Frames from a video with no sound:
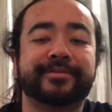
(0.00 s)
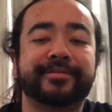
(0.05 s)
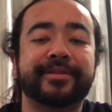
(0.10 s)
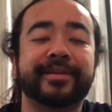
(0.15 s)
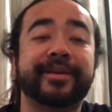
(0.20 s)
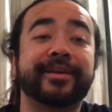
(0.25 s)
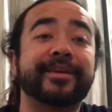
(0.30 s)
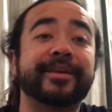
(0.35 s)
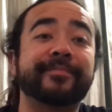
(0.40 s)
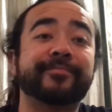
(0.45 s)

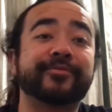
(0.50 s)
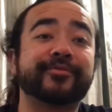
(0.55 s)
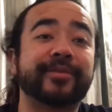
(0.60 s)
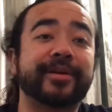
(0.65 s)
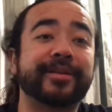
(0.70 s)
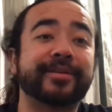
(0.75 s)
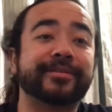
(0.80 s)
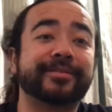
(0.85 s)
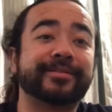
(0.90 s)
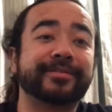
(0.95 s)
thing I keep
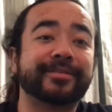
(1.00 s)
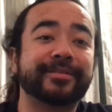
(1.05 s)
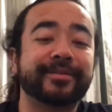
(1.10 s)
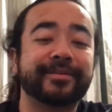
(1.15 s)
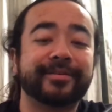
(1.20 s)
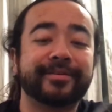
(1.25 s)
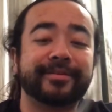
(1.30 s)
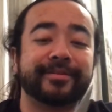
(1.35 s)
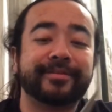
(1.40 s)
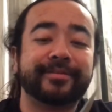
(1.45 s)
trying to
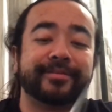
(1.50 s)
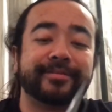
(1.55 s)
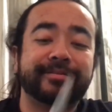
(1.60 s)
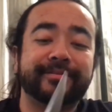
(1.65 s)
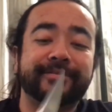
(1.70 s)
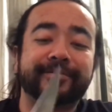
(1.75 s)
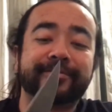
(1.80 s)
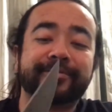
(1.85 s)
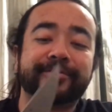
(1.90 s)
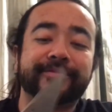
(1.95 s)

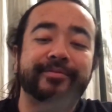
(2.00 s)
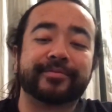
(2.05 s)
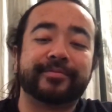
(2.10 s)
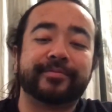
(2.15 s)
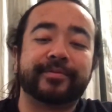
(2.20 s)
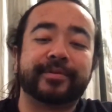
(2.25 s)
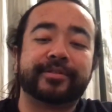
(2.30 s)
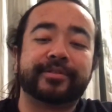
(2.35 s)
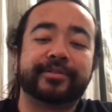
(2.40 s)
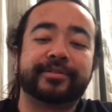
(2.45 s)
do,
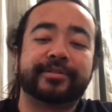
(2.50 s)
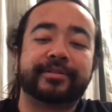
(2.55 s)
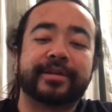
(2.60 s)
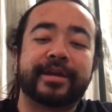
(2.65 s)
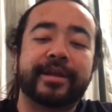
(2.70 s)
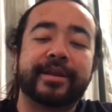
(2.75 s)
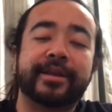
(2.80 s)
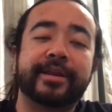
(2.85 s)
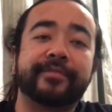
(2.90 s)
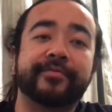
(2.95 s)
which
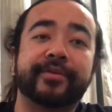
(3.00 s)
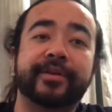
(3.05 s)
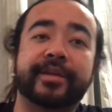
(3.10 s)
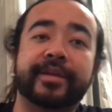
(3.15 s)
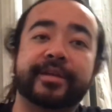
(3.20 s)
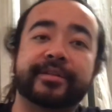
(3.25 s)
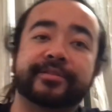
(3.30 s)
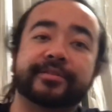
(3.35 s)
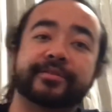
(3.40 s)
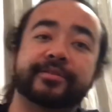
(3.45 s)
I never
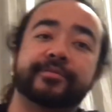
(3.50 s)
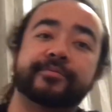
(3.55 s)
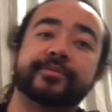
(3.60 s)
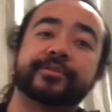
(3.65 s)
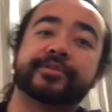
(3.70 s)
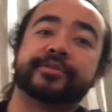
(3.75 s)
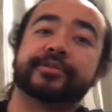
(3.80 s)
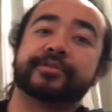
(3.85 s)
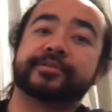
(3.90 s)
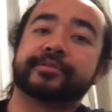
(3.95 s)
get to,
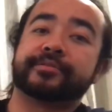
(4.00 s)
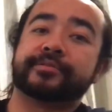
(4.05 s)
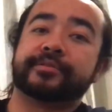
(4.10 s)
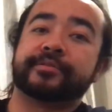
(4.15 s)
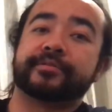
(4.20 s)
which is,